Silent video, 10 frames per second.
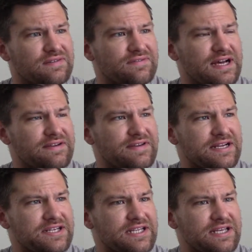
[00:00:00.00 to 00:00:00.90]

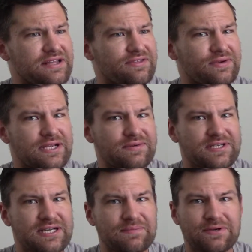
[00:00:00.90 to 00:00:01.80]
5-HT3
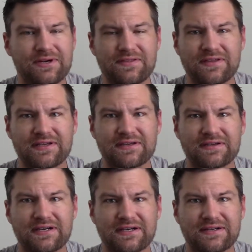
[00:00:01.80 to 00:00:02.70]
receptor, I
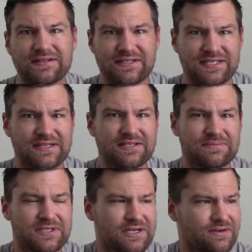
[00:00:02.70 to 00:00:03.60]
think. Uh, it does have
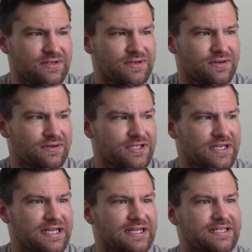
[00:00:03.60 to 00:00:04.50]
some
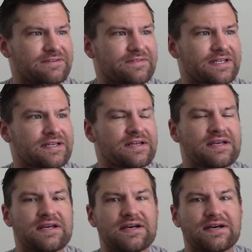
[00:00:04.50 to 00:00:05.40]
serotonergic activity.
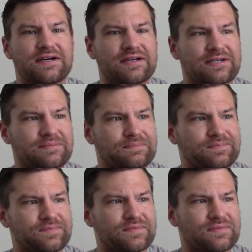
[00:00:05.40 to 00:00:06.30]

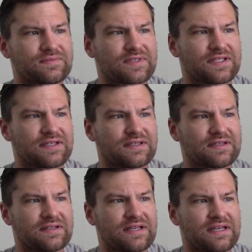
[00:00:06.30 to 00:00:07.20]
Um,
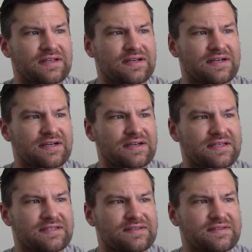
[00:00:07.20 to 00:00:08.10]
and uh,
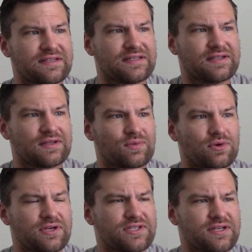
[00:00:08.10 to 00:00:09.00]
it, it
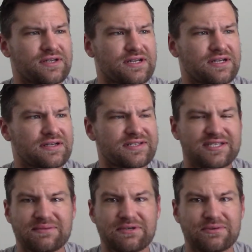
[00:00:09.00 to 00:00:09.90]
works on a, a,
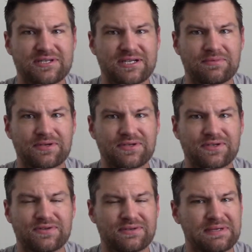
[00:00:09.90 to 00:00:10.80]
sigma receptor
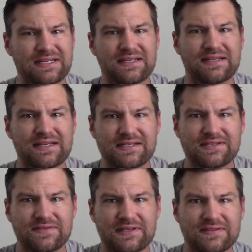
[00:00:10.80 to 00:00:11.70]
too. So, I mean, it, it,
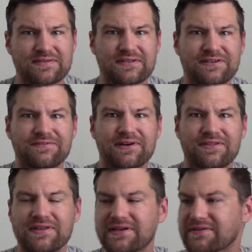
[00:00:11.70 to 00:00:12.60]
has these different
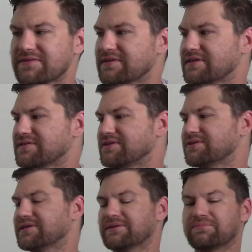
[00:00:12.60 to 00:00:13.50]
things that it's
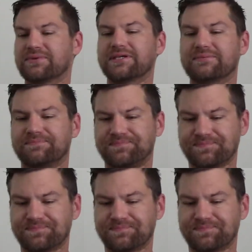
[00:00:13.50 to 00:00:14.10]
doing, but